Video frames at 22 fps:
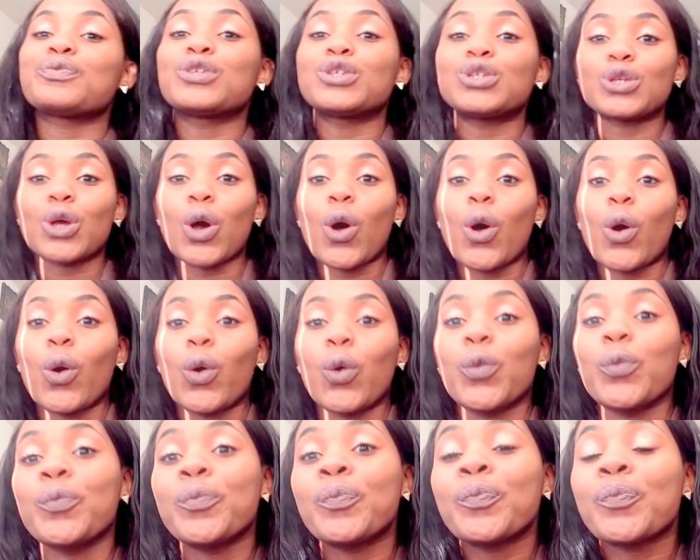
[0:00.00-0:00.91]

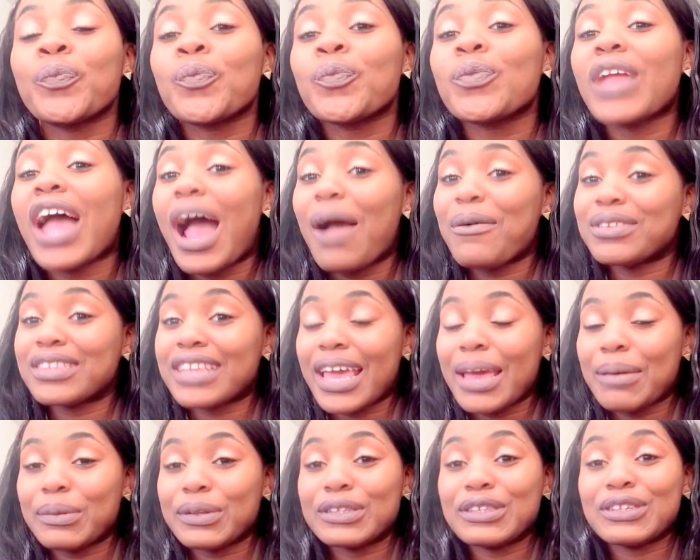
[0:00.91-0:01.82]
So I was
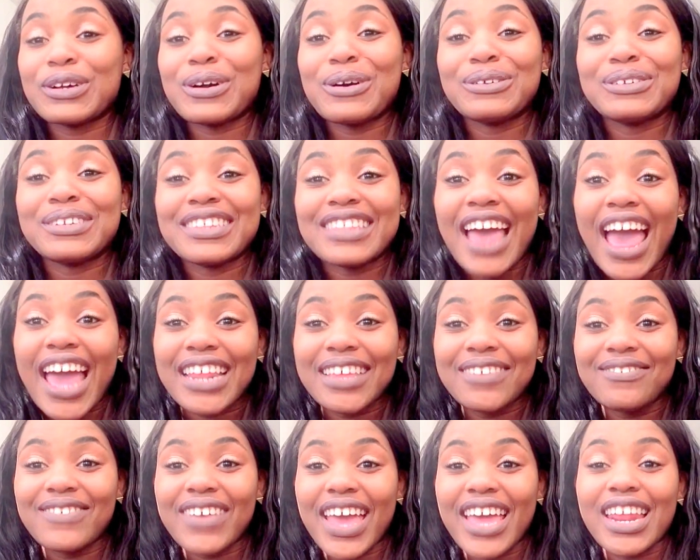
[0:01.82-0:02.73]
able to go to that
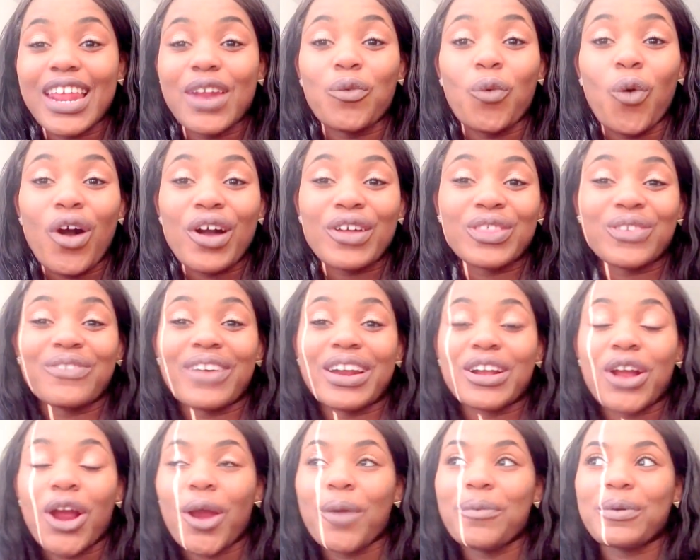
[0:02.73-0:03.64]
event and walk the
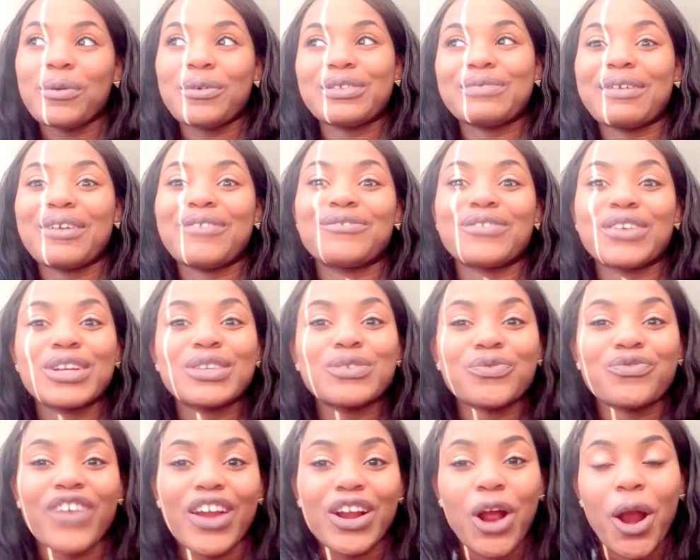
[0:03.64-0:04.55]
red carpet. It was my
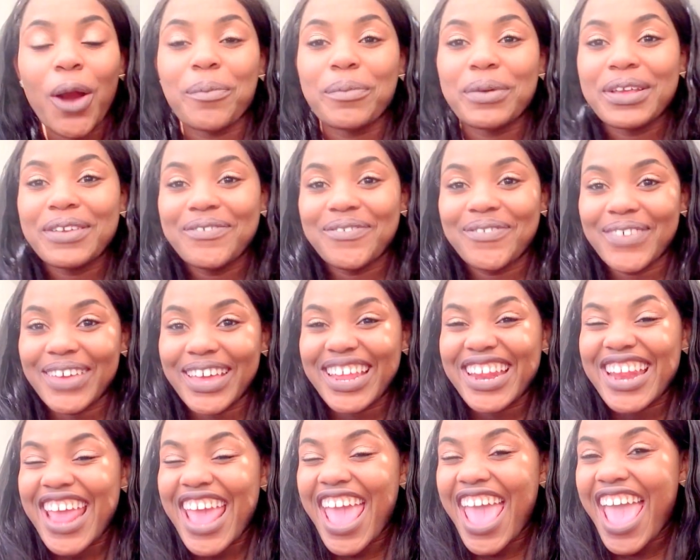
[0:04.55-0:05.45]
first red carpet
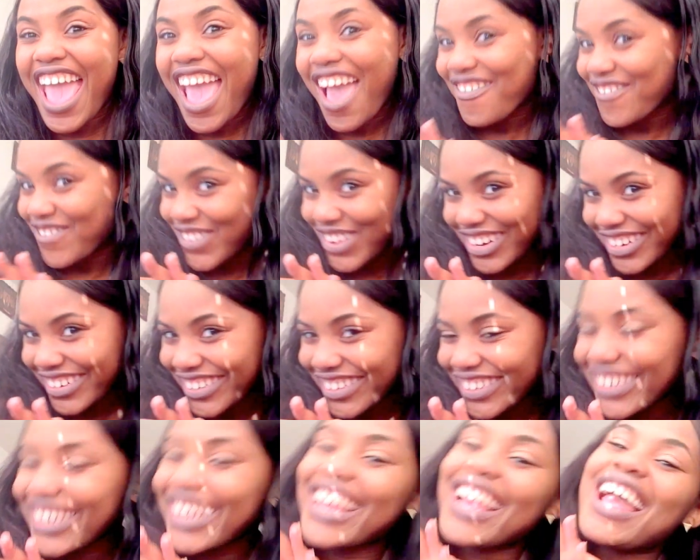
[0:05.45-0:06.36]
event ever.
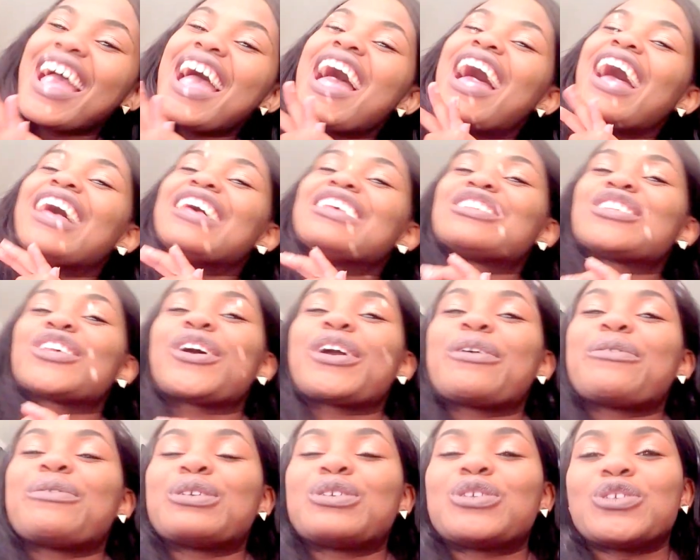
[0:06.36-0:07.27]
So
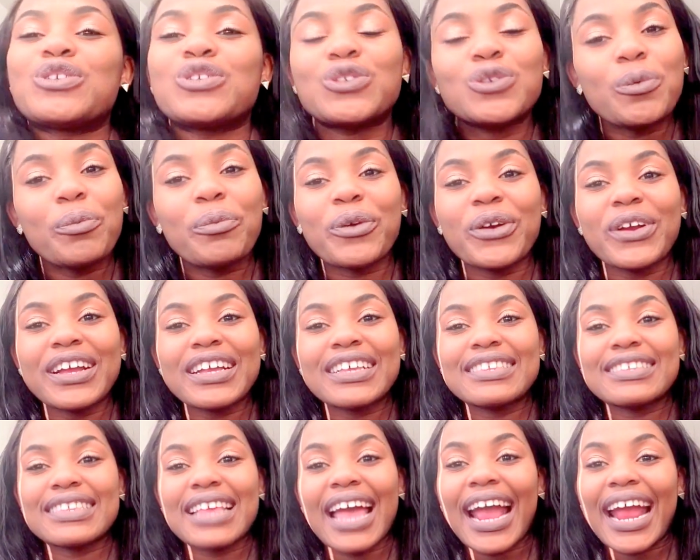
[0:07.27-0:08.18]
it was super
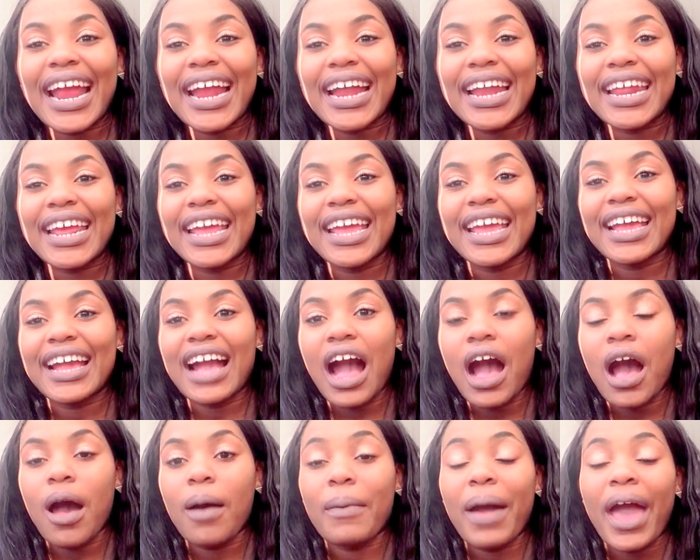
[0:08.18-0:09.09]
exciting.
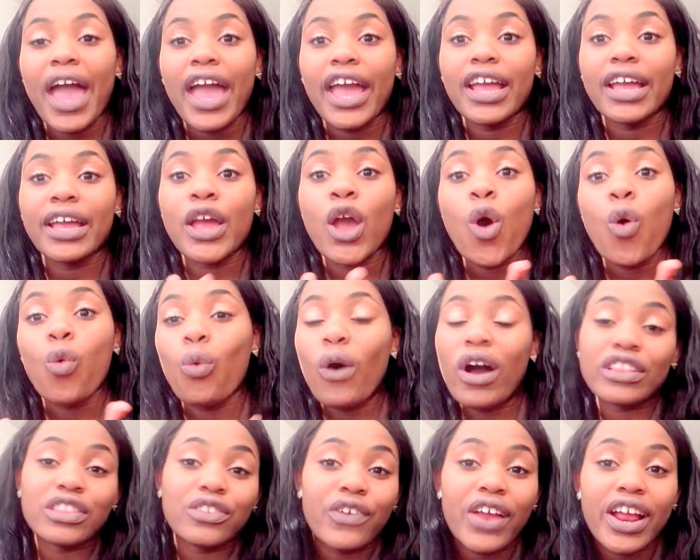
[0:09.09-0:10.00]
I
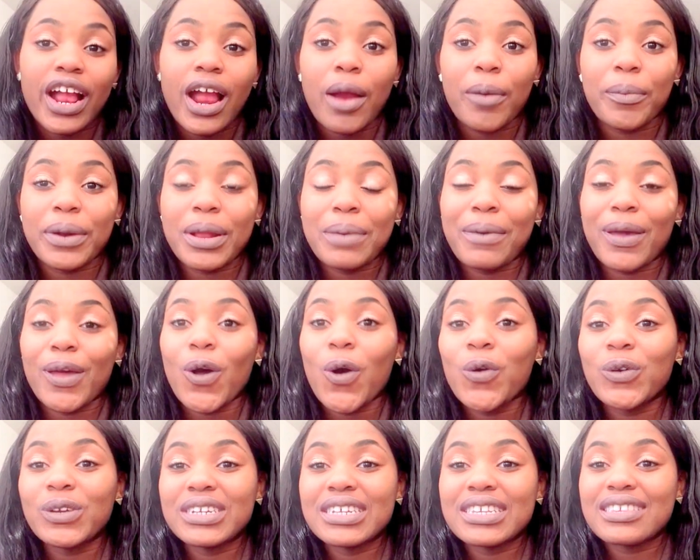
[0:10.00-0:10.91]
walked the red carpet in
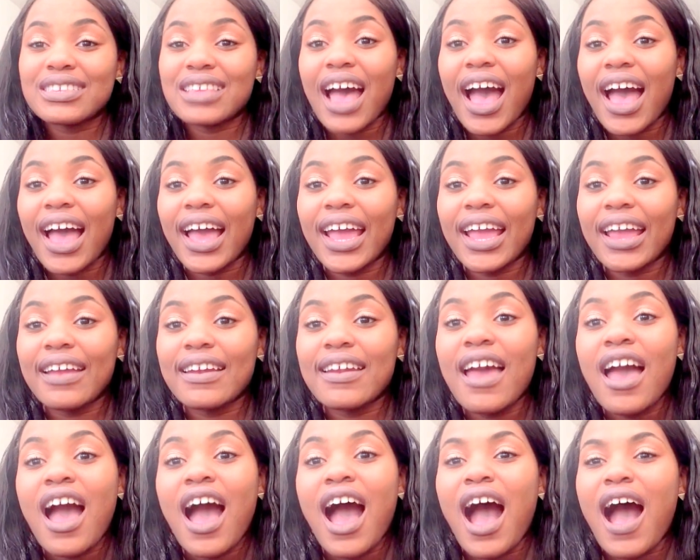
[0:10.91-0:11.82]
my own design.
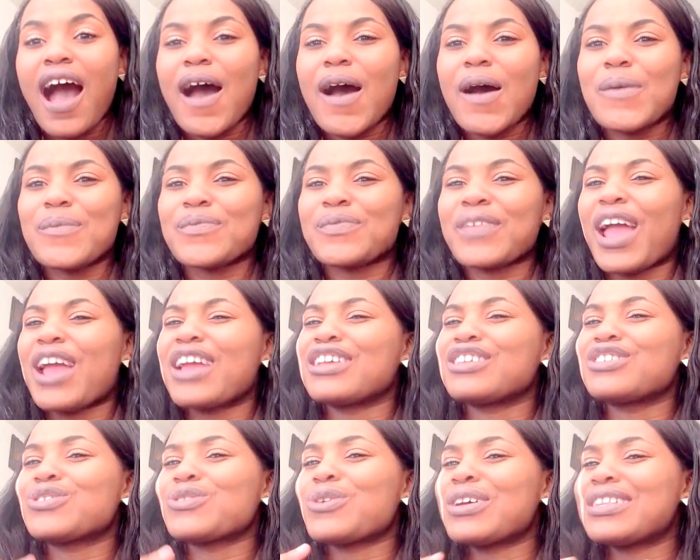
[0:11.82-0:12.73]
I
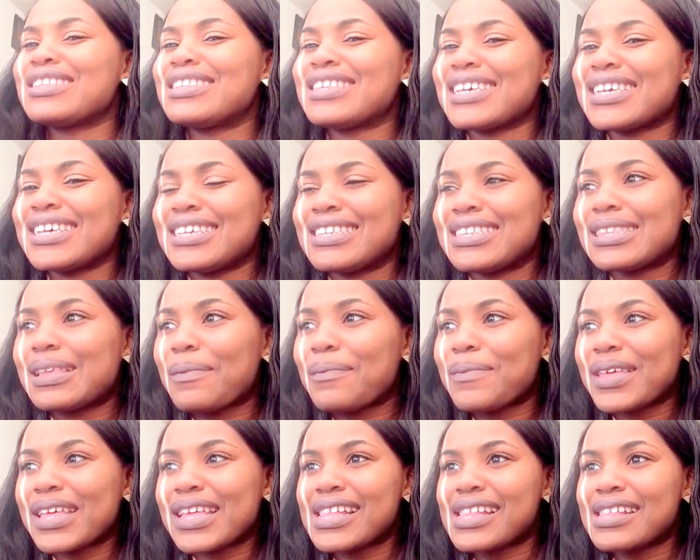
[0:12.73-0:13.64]
saw Ziggy
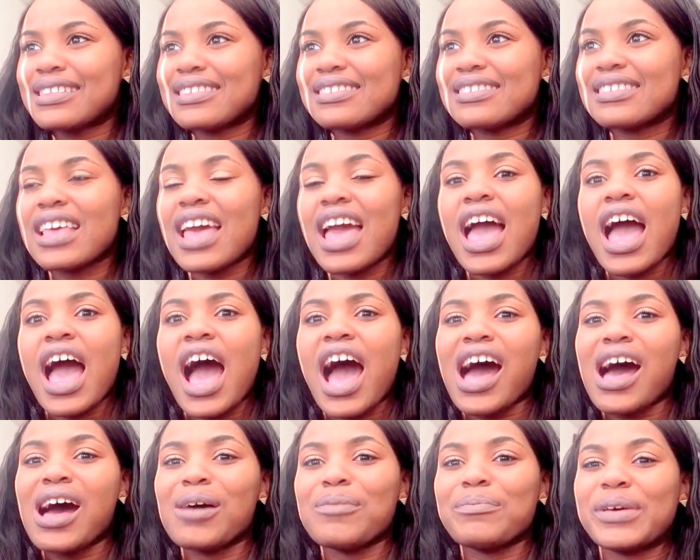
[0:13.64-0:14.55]
Simmons,
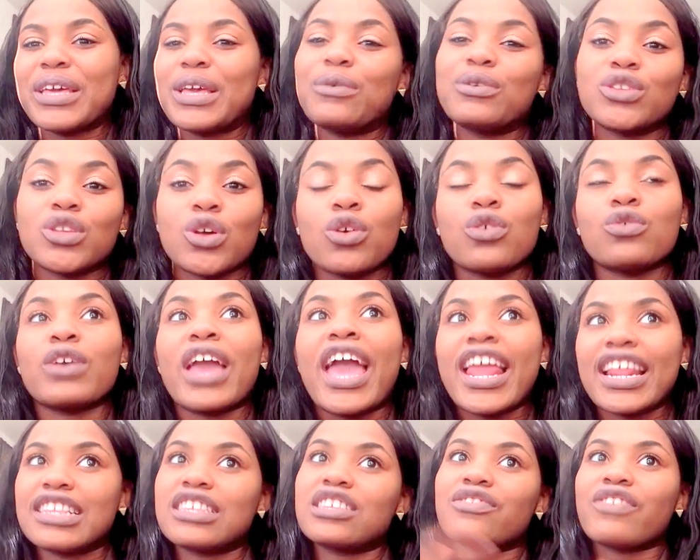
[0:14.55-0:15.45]
but he was
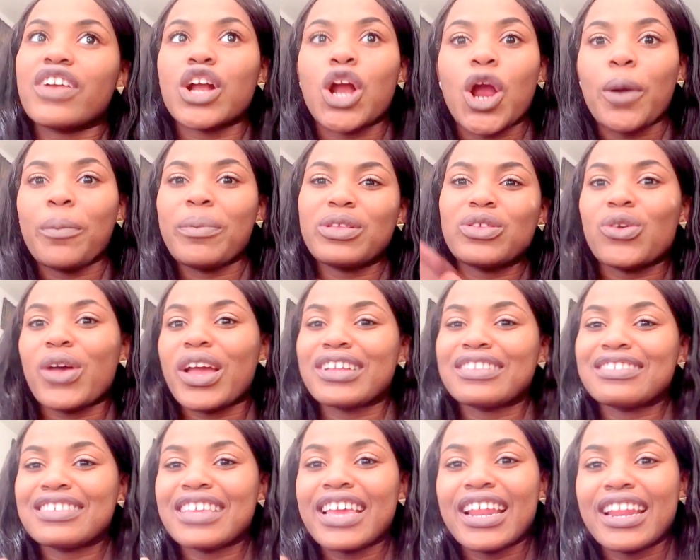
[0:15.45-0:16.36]
heading to the red carpet, so I
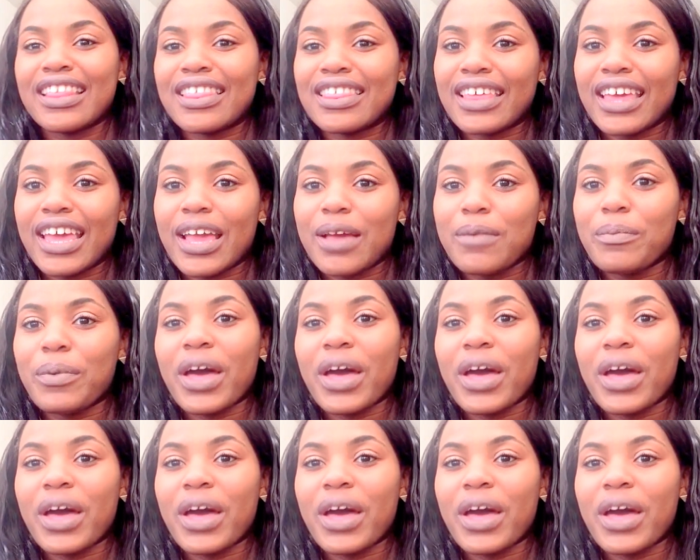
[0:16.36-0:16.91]
didn't say anything.